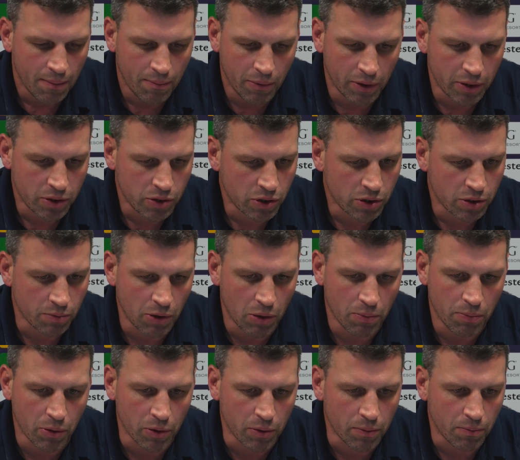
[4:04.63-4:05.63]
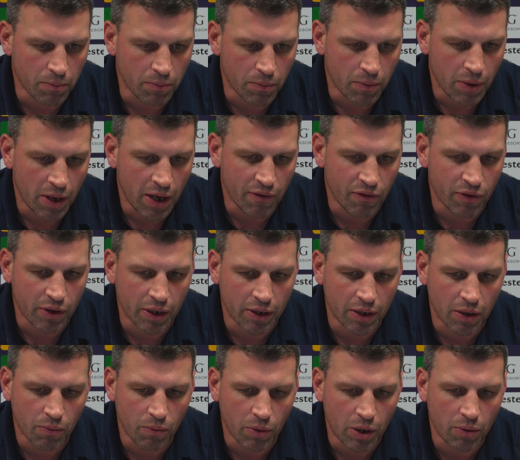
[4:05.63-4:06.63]
But it's just about putting everything
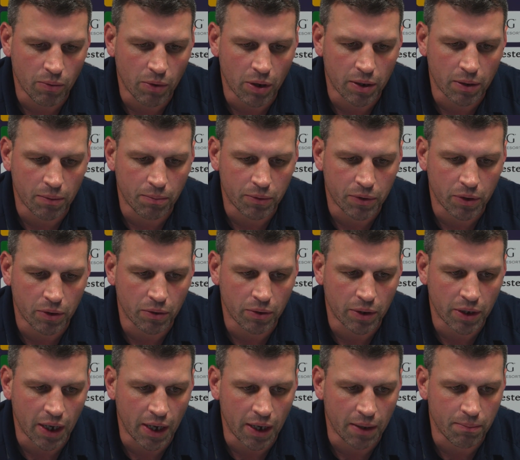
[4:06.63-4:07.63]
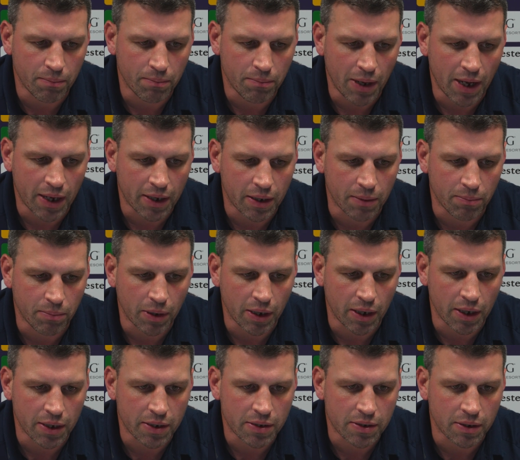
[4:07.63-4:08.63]
that we want to do again back in
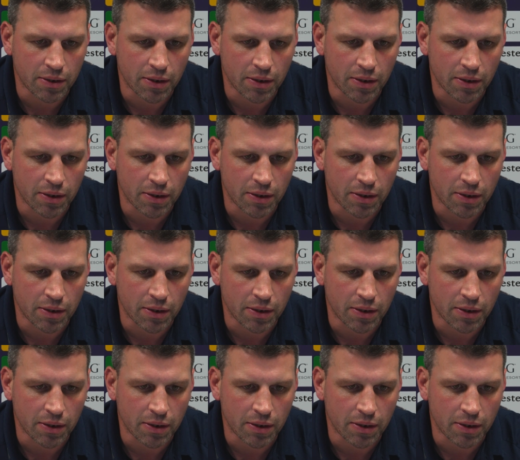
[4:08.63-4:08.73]
place,